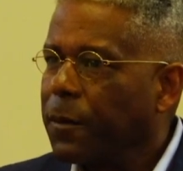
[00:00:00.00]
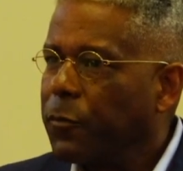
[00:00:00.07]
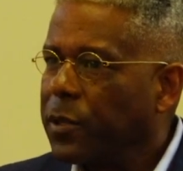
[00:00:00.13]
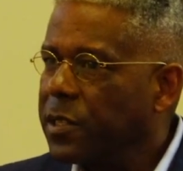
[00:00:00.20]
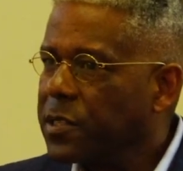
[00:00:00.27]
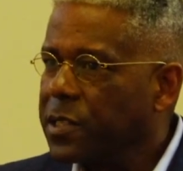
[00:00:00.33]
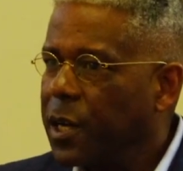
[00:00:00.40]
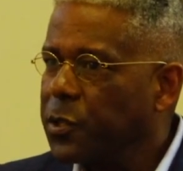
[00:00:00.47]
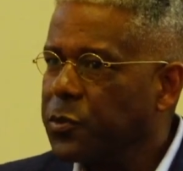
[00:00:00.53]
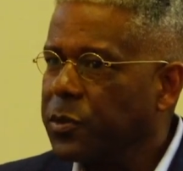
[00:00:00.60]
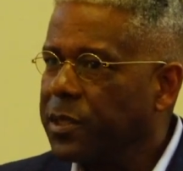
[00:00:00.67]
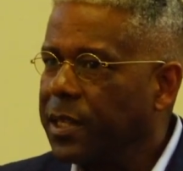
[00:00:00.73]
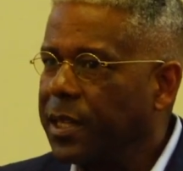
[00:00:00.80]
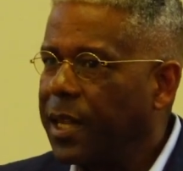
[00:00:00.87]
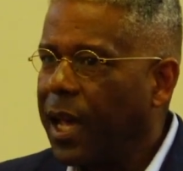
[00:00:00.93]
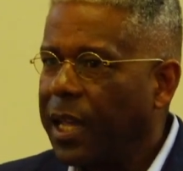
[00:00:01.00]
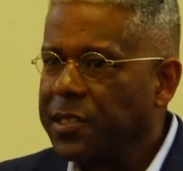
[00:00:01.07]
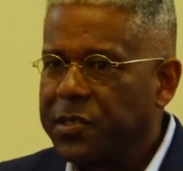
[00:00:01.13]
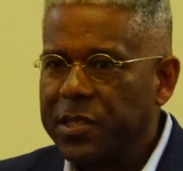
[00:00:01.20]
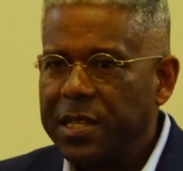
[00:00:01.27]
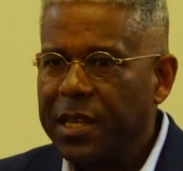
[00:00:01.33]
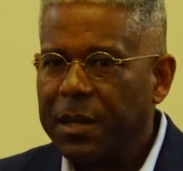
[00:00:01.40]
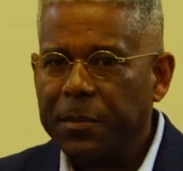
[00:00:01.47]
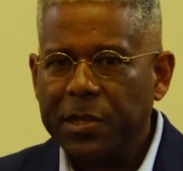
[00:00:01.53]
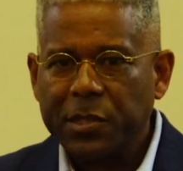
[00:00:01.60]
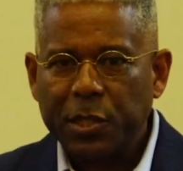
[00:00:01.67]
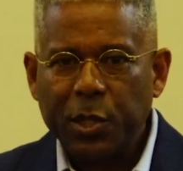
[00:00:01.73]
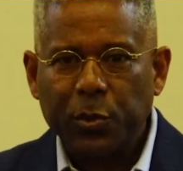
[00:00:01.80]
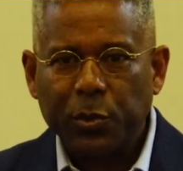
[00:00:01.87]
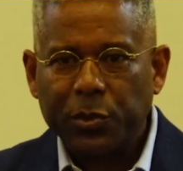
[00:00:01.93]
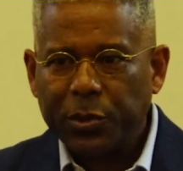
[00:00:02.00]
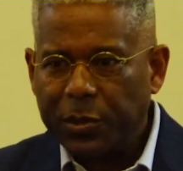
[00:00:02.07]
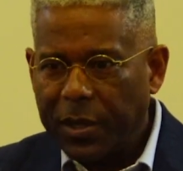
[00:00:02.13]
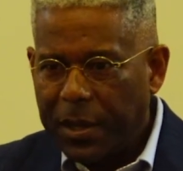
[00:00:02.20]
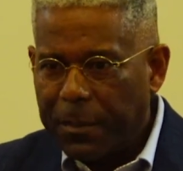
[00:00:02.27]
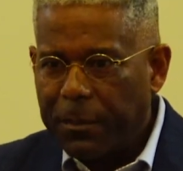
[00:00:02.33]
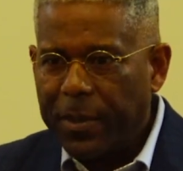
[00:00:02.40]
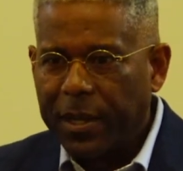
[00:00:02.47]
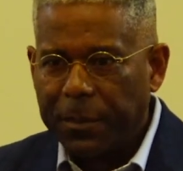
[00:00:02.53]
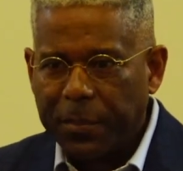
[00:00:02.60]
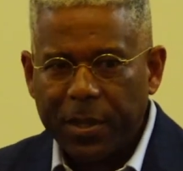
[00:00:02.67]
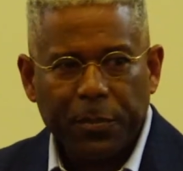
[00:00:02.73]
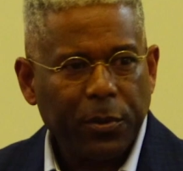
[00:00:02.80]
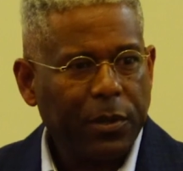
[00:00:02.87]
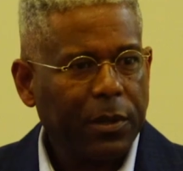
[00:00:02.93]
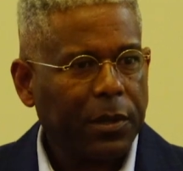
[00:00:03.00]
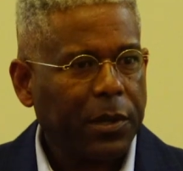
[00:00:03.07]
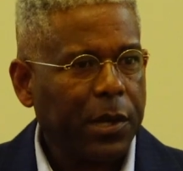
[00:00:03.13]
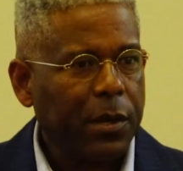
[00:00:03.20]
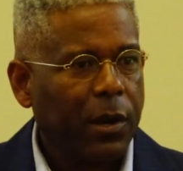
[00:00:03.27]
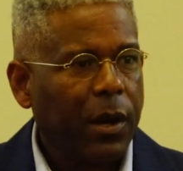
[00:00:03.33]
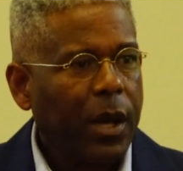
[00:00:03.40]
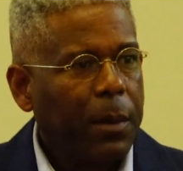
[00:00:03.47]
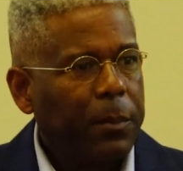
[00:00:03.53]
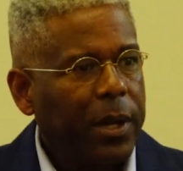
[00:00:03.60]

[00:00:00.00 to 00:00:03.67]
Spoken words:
When this country did not see him as equal to many people that are here.